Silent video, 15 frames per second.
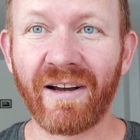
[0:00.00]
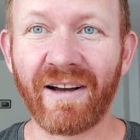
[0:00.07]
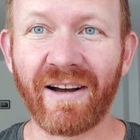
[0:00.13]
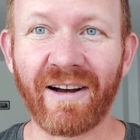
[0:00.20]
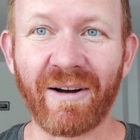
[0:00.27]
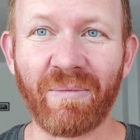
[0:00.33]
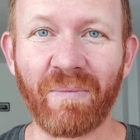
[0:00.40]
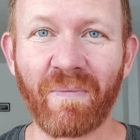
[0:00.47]

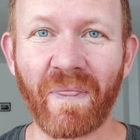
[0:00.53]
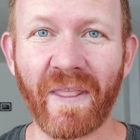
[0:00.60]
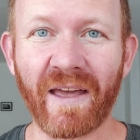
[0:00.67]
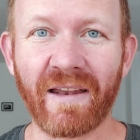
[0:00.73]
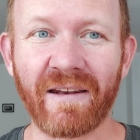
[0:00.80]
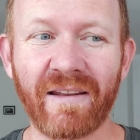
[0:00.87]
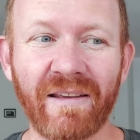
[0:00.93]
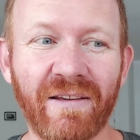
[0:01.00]

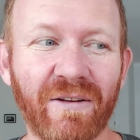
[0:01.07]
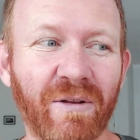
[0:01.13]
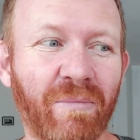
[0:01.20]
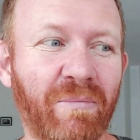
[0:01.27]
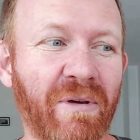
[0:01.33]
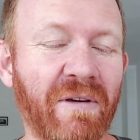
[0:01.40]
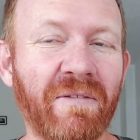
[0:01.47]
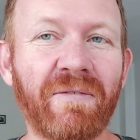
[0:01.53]
and you'll
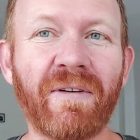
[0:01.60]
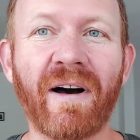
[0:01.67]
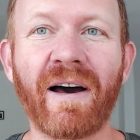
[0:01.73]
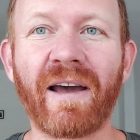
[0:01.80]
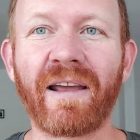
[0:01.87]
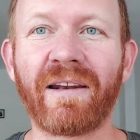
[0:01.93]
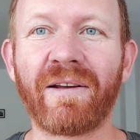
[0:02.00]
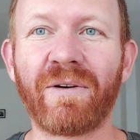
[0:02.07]
be
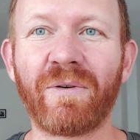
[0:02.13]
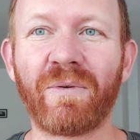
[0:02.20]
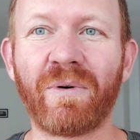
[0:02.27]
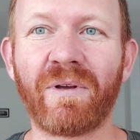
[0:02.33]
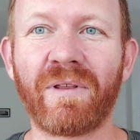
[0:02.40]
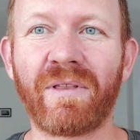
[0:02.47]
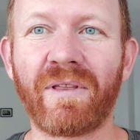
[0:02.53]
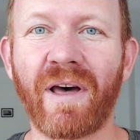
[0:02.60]
fine
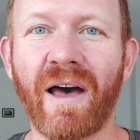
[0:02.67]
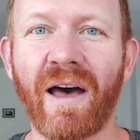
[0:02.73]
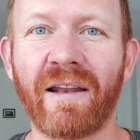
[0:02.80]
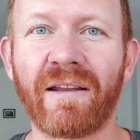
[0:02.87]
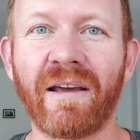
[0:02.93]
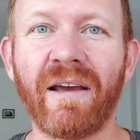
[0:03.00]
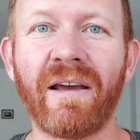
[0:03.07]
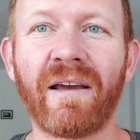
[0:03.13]
with
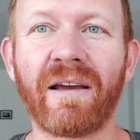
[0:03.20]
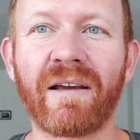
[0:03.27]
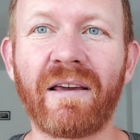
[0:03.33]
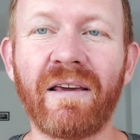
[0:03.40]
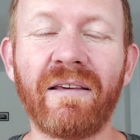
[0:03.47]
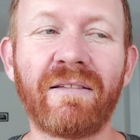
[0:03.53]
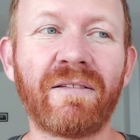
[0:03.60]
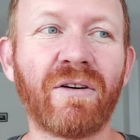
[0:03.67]
that.
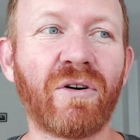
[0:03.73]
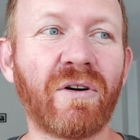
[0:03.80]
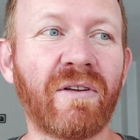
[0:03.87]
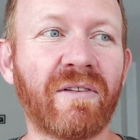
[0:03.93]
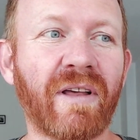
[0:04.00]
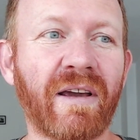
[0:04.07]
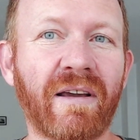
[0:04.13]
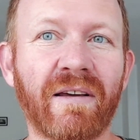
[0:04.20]
Guiso
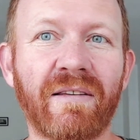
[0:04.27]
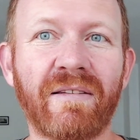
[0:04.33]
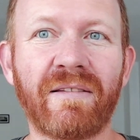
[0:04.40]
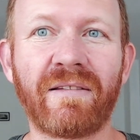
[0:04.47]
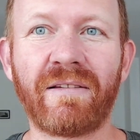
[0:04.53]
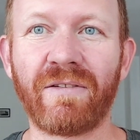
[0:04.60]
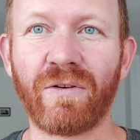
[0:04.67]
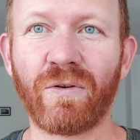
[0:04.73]
is like a
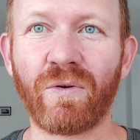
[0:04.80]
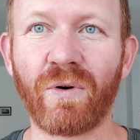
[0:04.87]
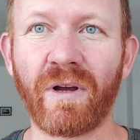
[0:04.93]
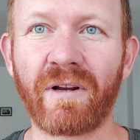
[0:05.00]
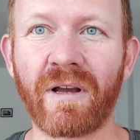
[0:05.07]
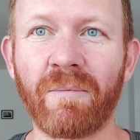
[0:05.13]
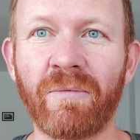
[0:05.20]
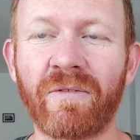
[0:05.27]
stew.
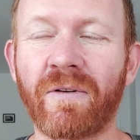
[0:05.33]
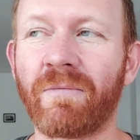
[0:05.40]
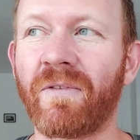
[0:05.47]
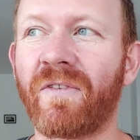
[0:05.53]
It comes from the